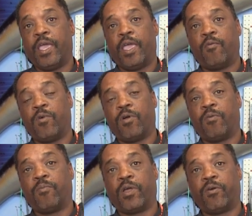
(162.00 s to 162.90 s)
and
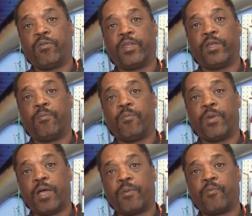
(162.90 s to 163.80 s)
we'll blow them
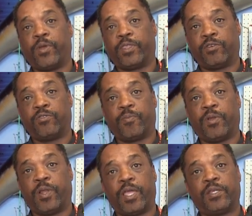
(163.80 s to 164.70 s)
up with the
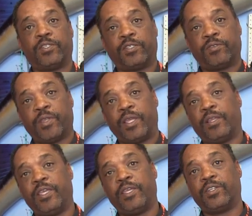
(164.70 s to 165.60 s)
XXX just so they
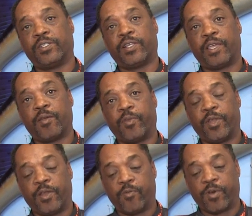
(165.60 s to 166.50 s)
leak just like a
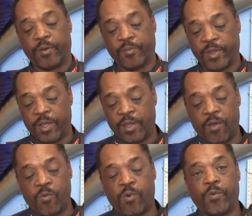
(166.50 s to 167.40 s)
bloodworm.
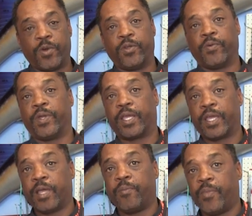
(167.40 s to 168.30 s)
When we're doing
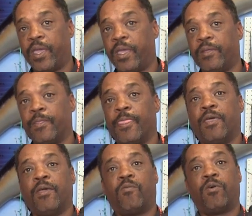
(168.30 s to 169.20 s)
cut bait,
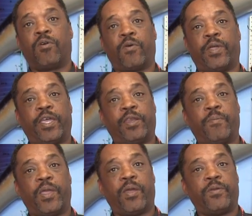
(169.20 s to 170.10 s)
we'll go ahead
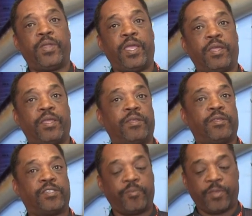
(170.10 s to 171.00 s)
and marinate
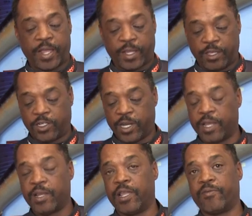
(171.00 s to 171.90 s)
it, something like the
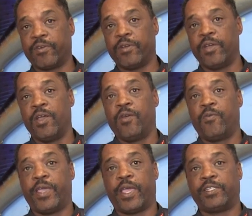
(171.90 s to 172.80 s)
chicken liver.
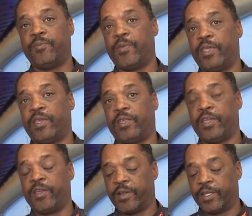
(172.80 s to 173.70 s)
We actually make it
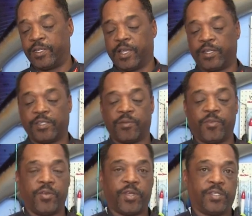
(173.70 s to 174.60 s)
here, it's
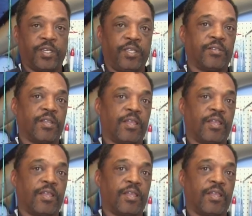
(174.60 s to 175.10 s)
custom. You can see there's a